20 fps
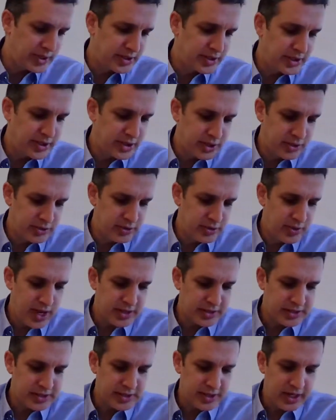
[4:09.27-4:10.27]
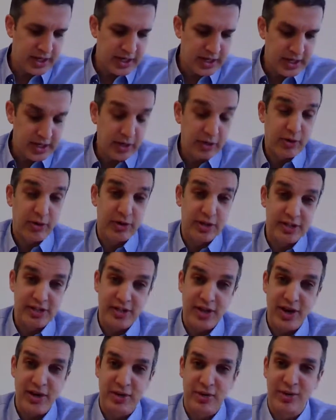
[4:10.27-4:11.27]
in the U.S., this is
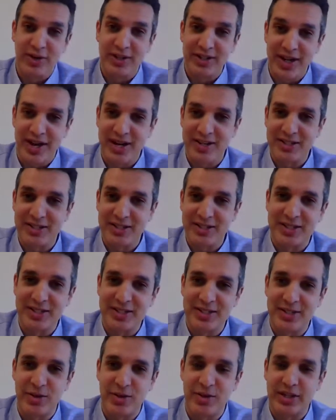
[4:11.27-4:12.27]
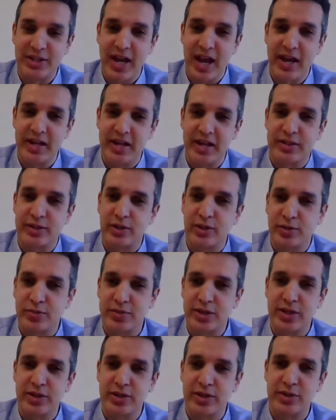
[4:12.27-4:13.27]
not according to us, it's according to analyst groups
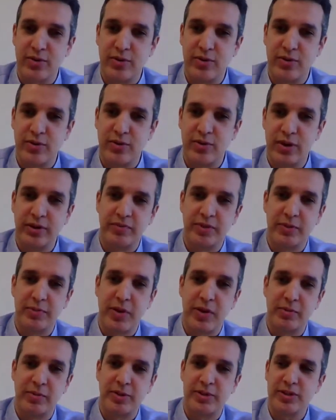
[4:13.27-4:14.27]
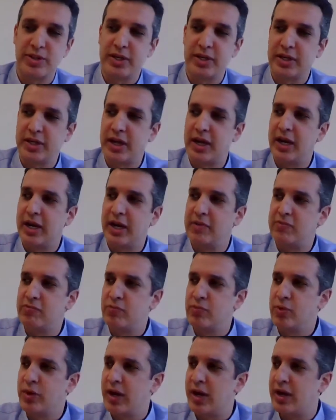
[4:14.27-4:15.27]
that do all the publishing.
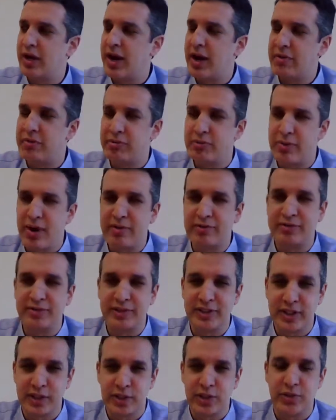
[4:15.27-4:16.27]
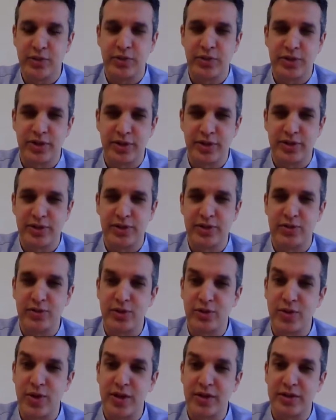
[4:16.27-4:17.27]
We are at roughly 2/3, so
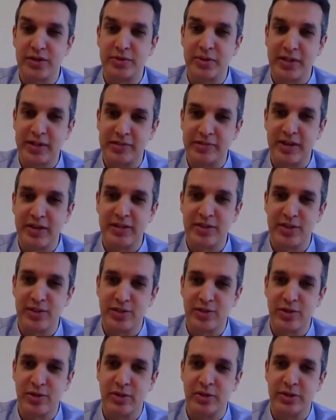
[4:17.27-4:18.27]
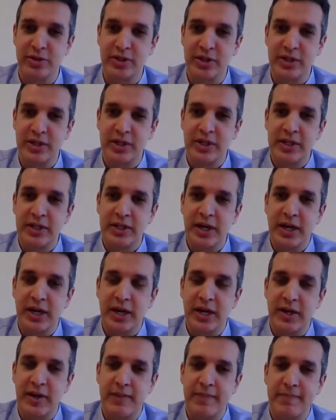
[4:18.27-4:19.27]
2 out of 3 devices sold
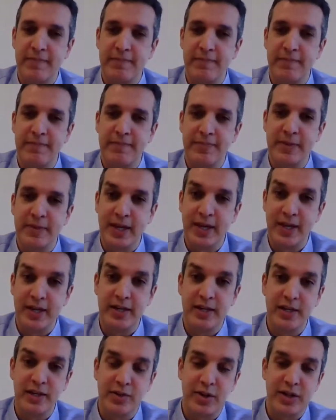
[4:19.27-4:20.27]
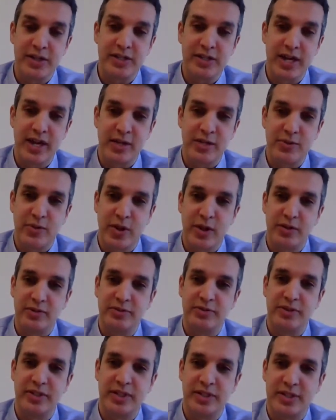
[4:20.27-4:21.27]
in the US
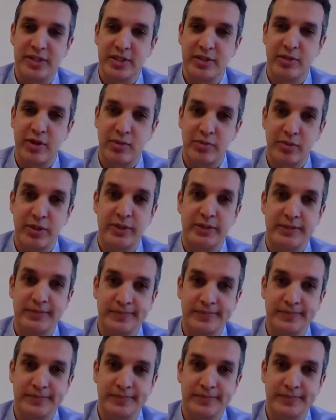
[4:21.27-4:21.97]
K-12 is a Chromebook.